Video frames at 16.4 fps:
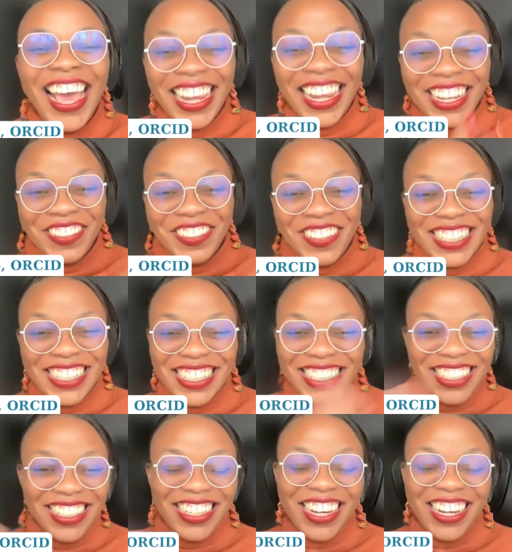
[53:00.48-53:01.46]
electricity
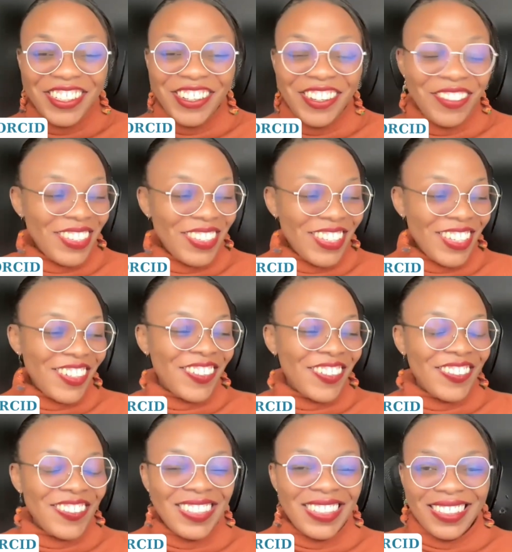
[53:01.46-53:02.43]
just cut off,
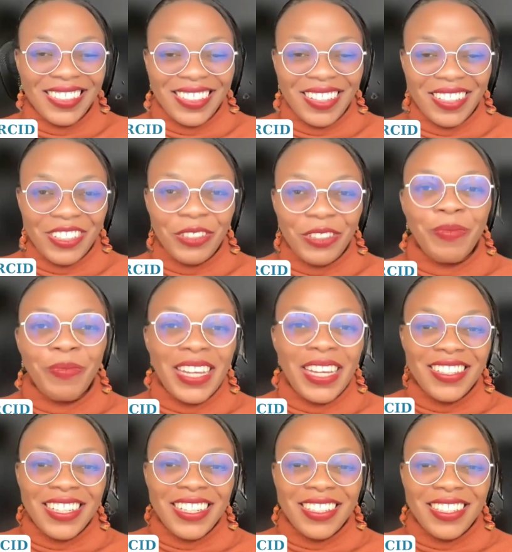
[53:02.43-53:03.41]
so my
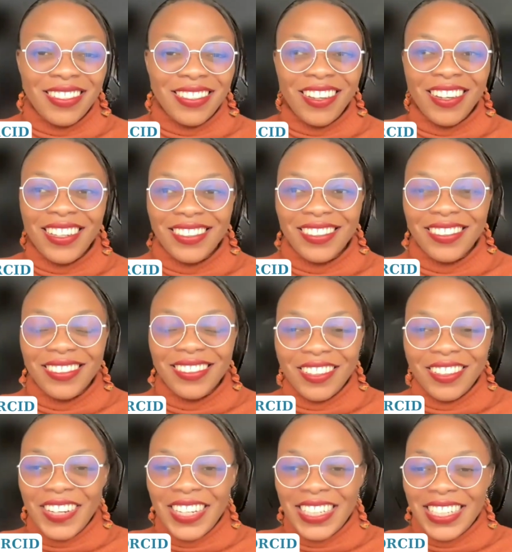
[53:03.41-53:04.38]
internet's not
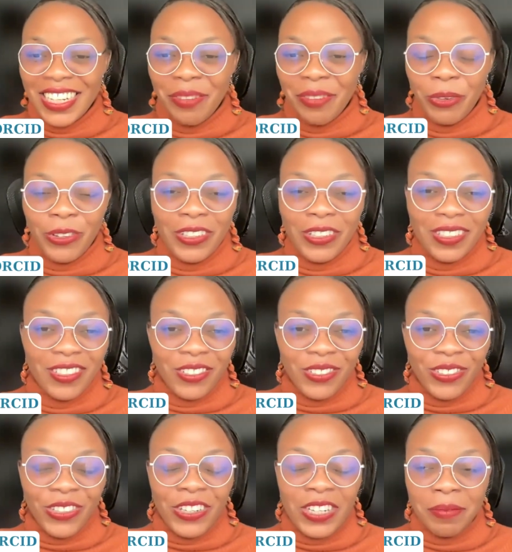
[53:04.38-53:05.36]
great anymore.
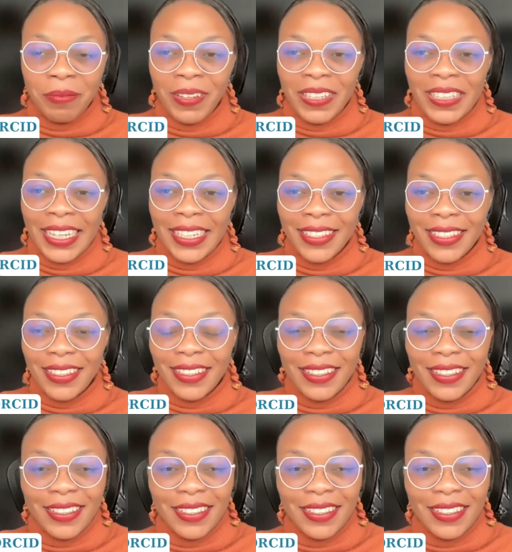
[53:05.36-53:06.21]
So sorry about that.